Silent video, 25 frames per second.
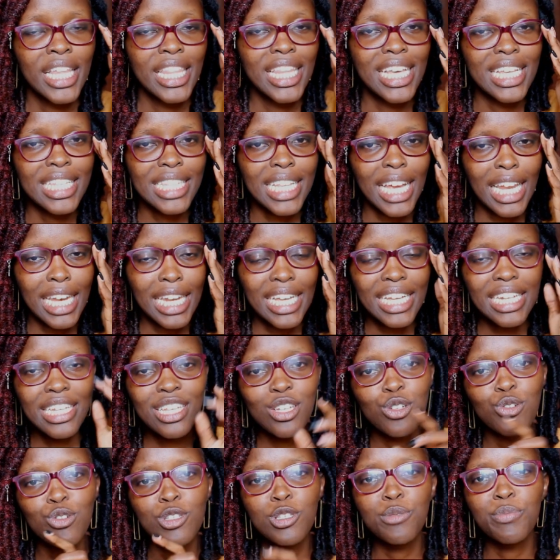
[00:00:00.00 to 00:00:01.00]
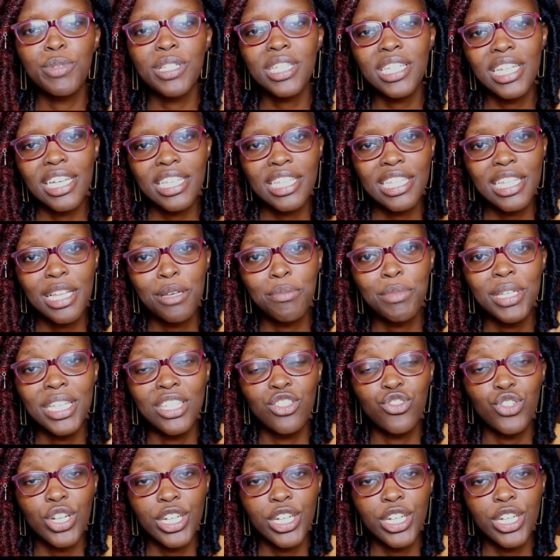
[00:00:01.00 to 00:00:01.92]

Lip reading: There is a lady whose business name is